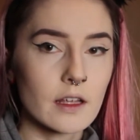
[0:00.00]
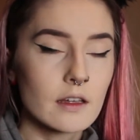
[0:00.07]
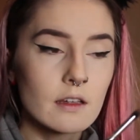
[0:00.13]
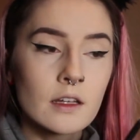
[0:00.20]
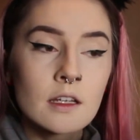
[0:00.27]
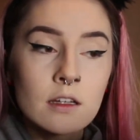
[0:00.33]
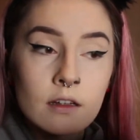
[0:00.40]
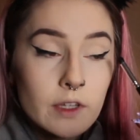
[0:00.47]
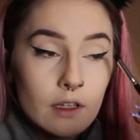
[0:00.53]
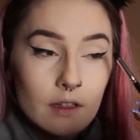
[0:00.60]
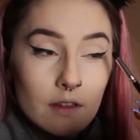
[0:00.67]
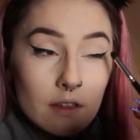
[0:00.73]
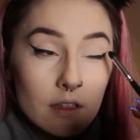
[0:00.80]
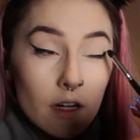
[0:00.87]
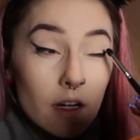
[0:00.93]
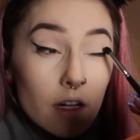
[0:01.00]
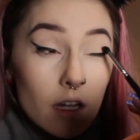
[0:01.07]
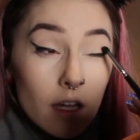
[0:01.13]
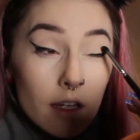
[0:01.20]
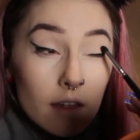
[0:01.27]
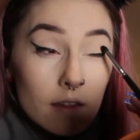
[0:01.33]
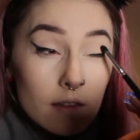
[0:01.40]
I'm going to start,
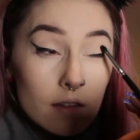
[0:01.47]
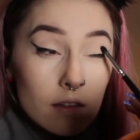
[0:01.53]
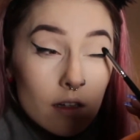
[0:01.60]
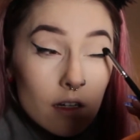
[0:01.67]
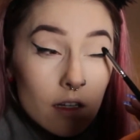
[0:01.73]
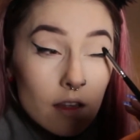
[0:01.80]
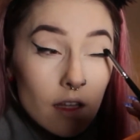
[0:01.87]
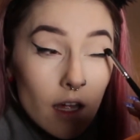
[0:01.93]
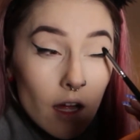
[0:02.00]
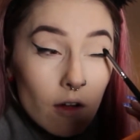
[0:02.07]
I like to start in the